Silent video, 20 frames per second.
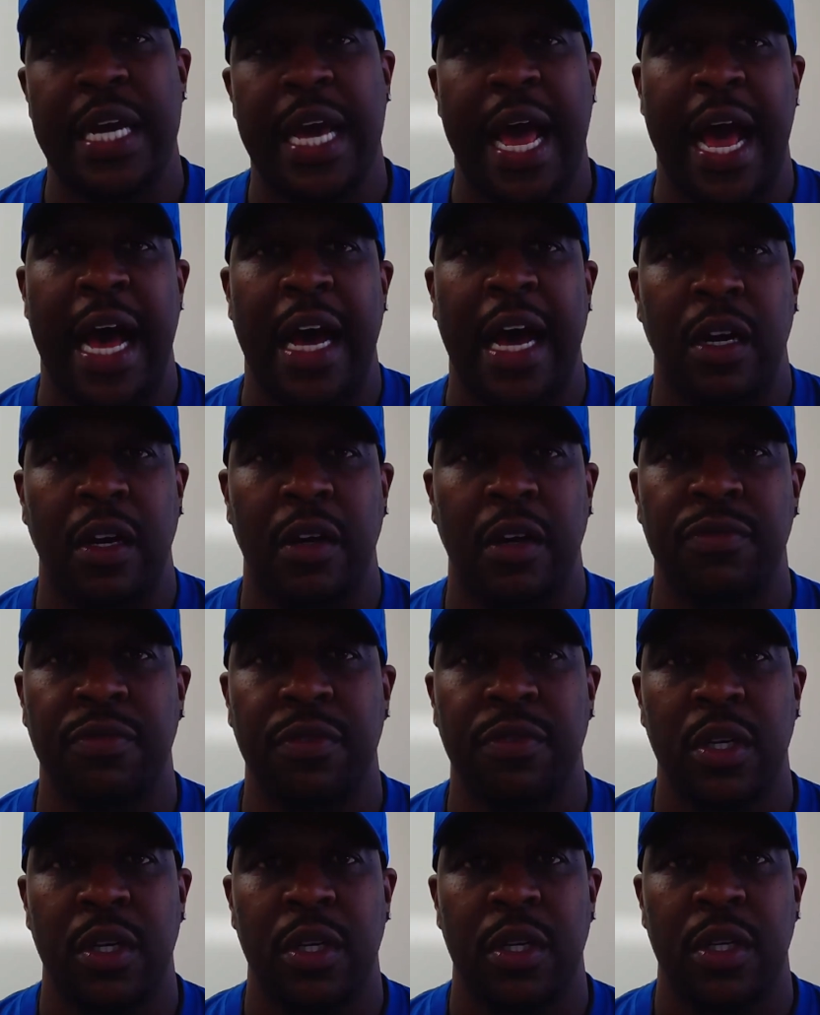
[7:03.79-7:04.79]
out of
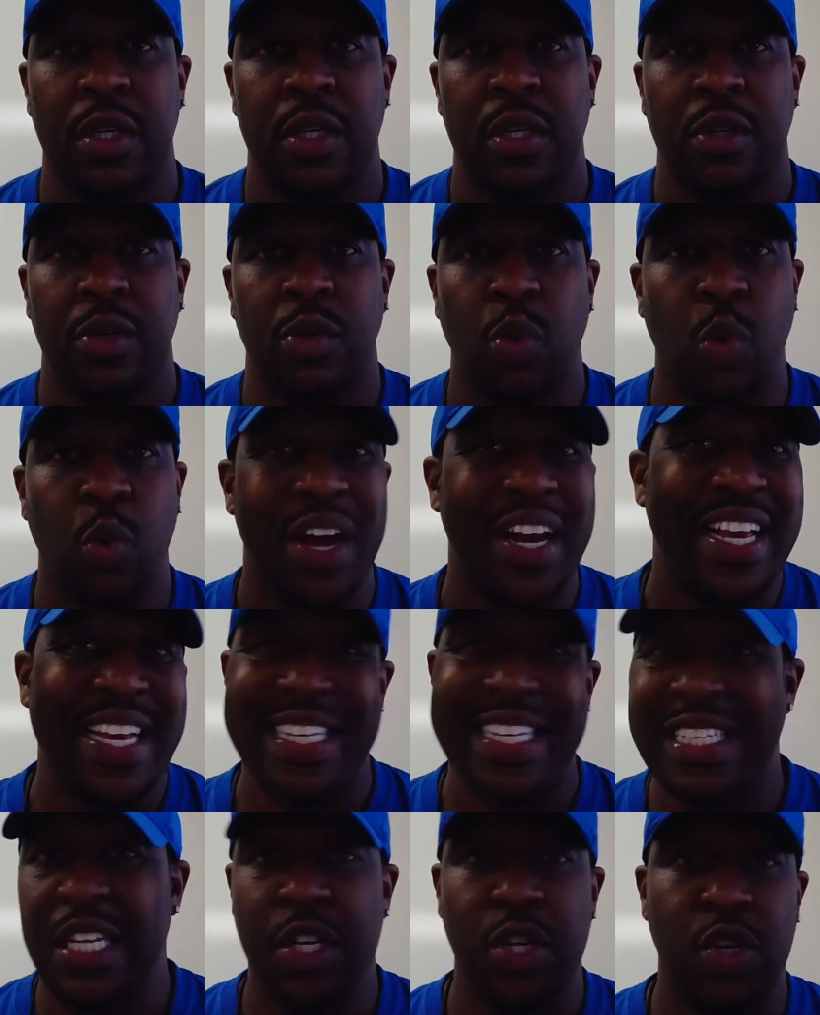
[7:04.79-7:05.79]
what
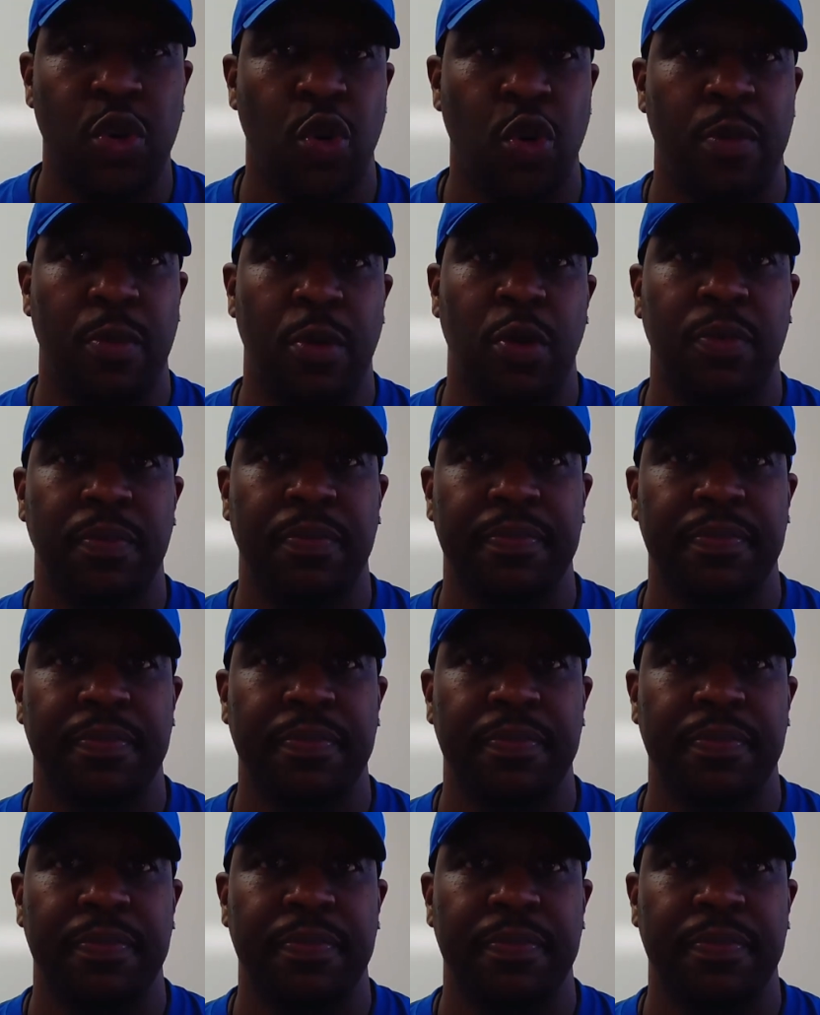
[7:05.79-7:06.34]
isn't normal.